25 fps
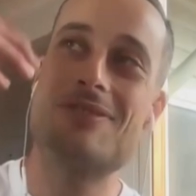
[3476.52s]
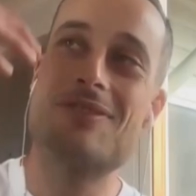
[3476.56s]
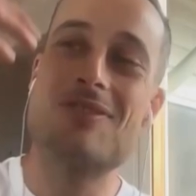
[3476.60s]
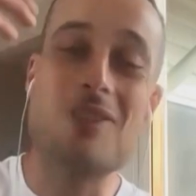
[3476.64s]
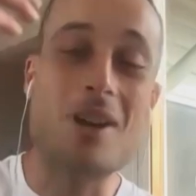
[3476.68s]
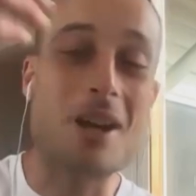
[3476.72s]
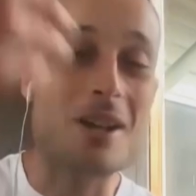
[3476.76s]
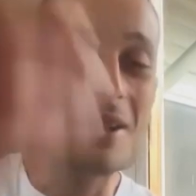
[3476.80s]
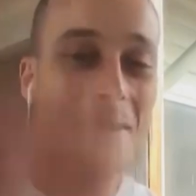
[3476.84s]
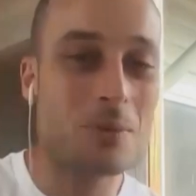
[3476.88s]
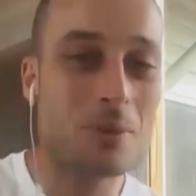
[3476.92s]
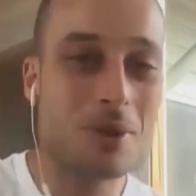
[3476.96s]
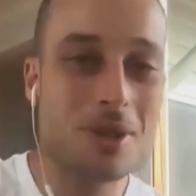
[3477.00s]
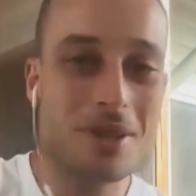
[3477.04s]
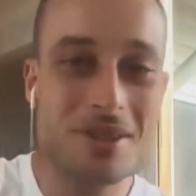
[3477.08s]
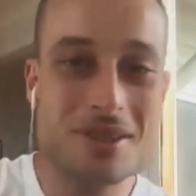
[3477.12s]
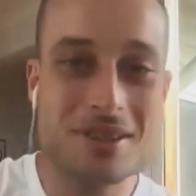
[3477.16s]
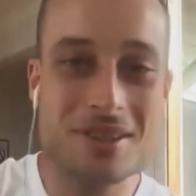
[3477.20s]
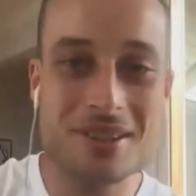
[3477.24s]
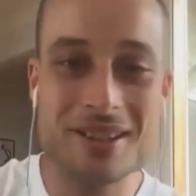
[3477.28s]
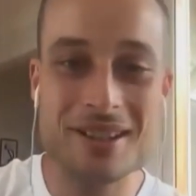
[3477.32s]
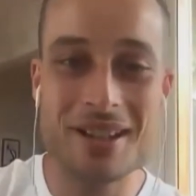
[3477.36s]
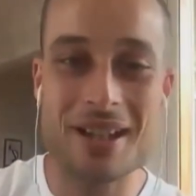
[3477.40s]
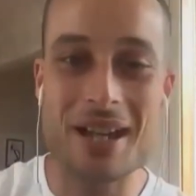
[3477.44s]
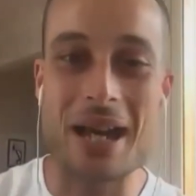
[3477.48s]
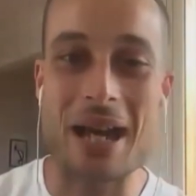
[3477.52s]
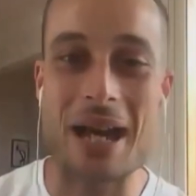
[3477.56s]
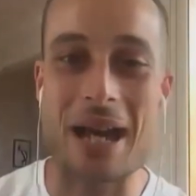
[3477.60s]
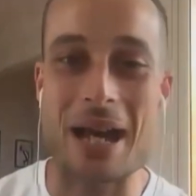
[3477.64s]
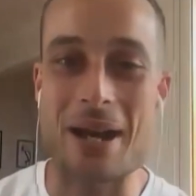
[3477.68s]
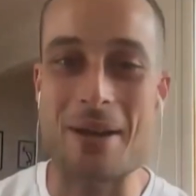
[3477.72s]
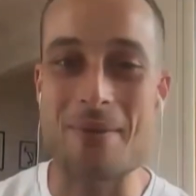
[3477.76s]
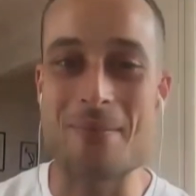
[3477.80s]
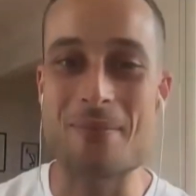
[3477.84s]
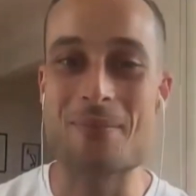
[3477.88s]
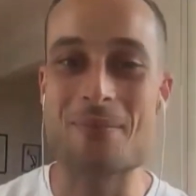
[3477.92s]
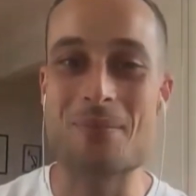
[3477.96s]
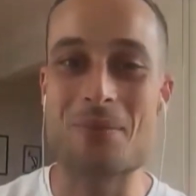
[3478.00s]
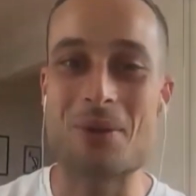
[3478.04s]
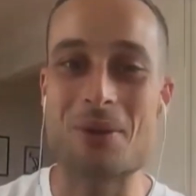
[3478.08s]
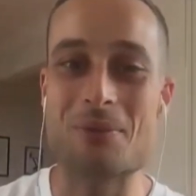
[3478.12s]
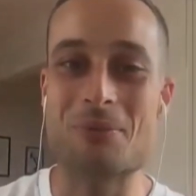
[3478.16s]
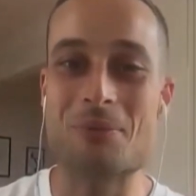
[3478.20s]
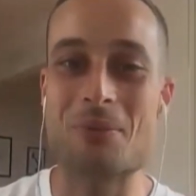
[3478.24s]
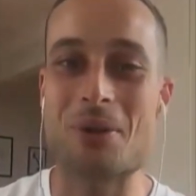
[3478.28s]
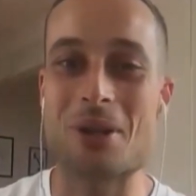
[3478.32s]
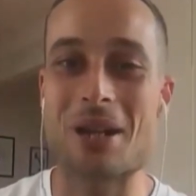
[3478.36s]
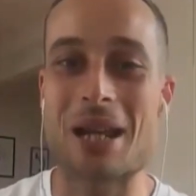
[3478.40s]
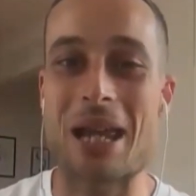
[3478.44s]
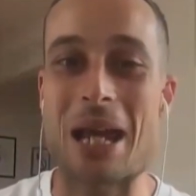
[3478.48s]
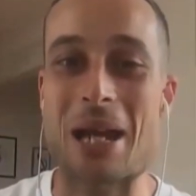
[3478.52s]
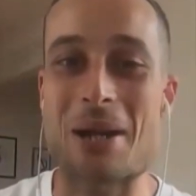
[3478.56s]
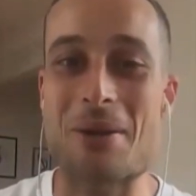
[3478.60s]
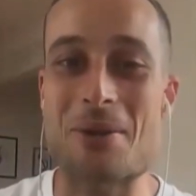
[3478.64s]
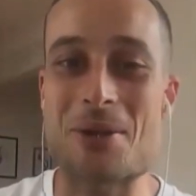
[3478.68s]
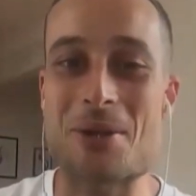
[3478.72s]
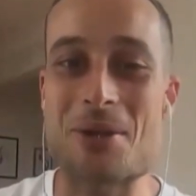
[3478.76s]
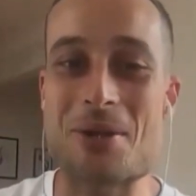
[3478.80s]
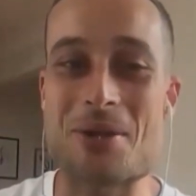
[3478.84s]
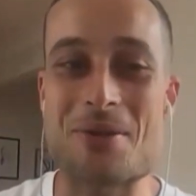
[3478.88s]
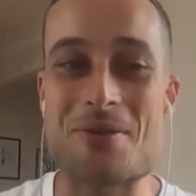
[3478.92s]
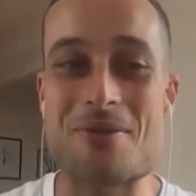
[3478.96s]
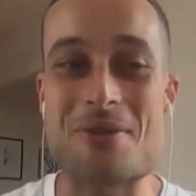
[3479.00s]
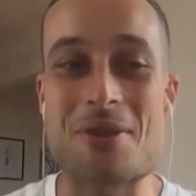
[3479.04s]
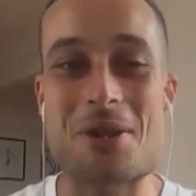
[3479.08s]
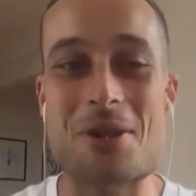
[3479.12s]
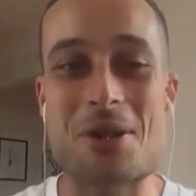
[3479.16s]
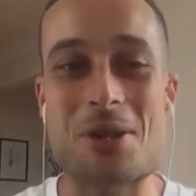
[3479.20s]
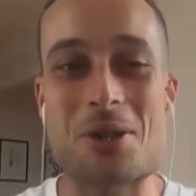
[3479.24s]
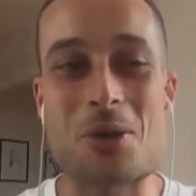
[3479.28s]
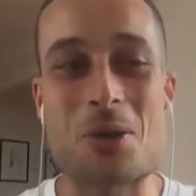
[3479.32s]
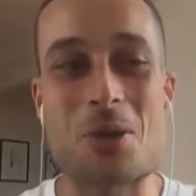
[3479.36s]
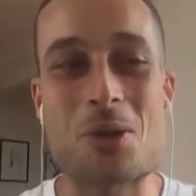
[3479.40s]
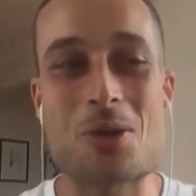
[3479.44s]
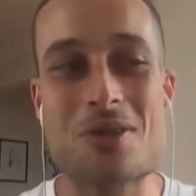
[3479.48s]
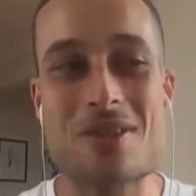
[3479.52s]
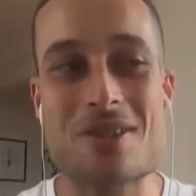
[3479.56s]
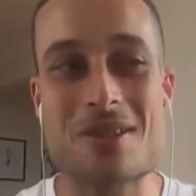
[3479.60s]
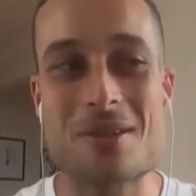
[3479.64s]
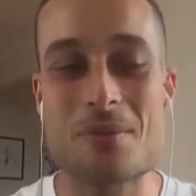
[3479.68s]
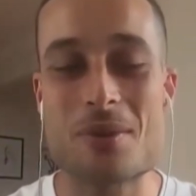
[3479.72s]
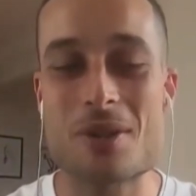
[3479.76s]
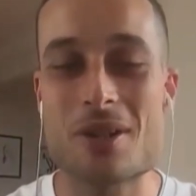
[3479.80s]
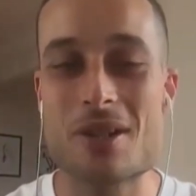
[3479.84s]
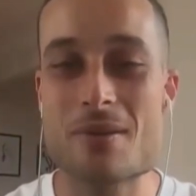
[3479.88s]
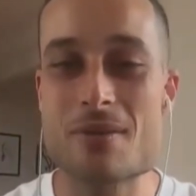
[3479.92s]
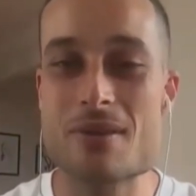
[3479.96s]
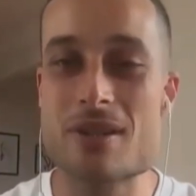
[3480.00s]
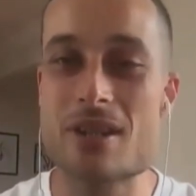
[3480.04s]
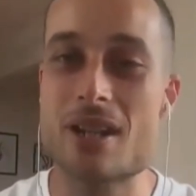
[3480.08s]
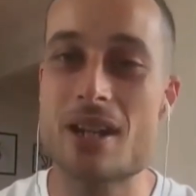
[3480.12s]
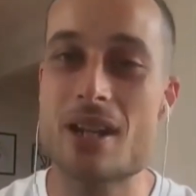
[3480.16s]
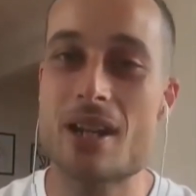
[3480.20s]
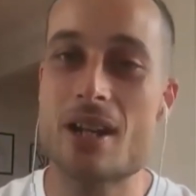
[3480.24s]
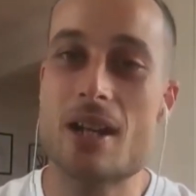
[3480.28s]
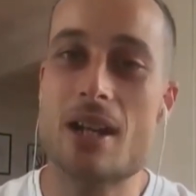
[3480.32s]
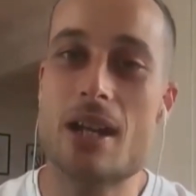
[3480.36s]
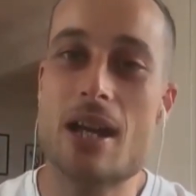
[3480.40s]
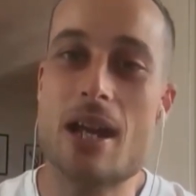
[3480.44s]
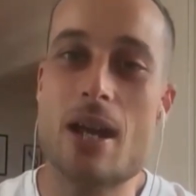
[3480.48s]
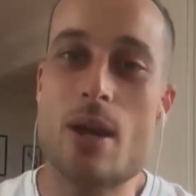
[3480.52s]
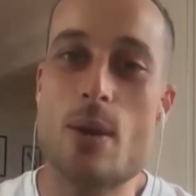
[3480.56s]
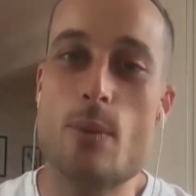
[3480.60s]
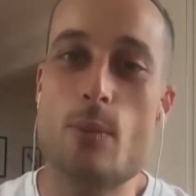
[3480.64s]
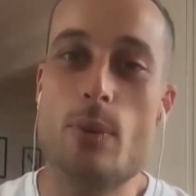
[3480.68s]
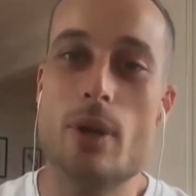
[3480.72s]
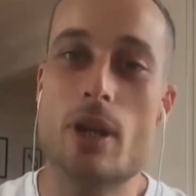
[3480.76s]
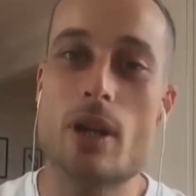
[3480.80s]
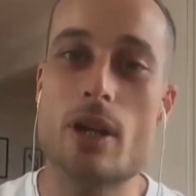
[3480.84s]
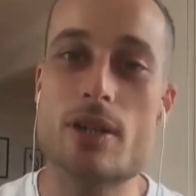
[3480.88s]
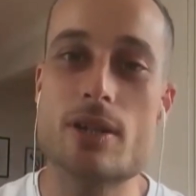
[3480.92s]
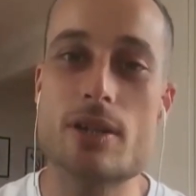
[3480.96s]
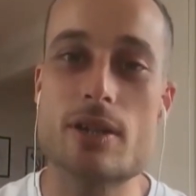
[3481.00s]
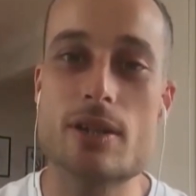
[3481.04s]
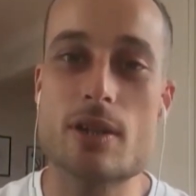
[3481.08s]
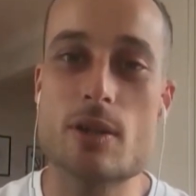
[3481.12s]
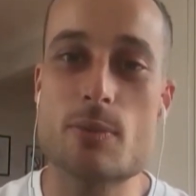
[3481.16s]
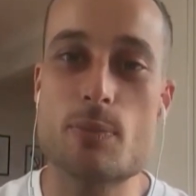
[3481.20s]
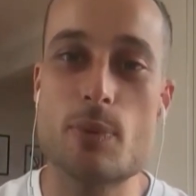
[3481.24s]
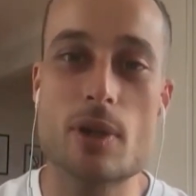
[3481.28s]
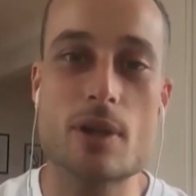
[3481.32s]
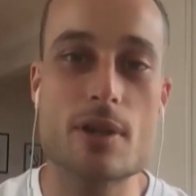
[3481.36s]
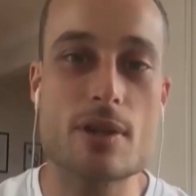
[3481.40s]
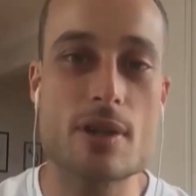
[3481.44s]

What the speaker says: frontwards. My language is very coarse sometimes, but it's just